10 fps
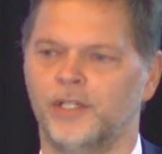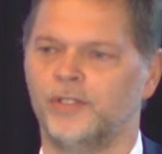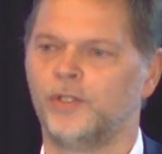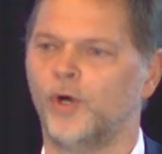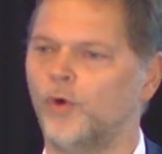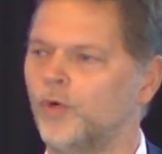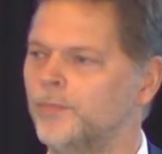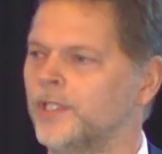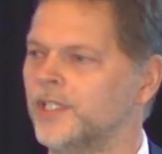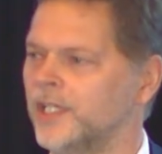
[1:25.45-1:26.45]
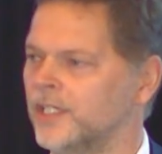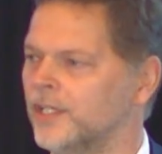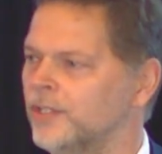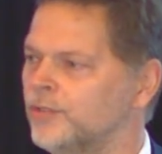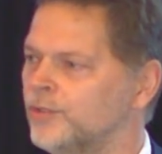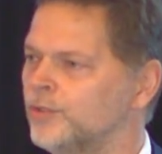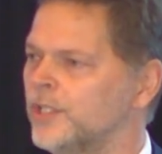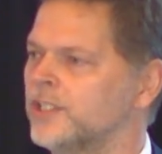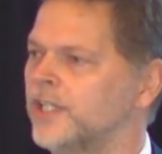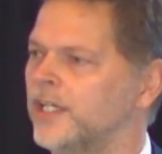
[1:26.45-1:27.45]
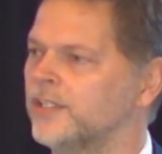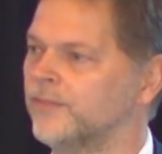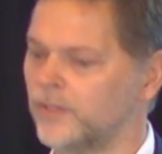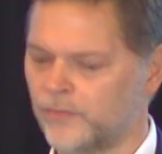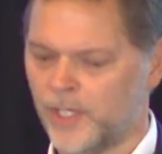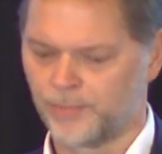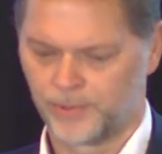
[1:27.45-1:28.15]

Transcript: you over-medicate due to the size of the drop.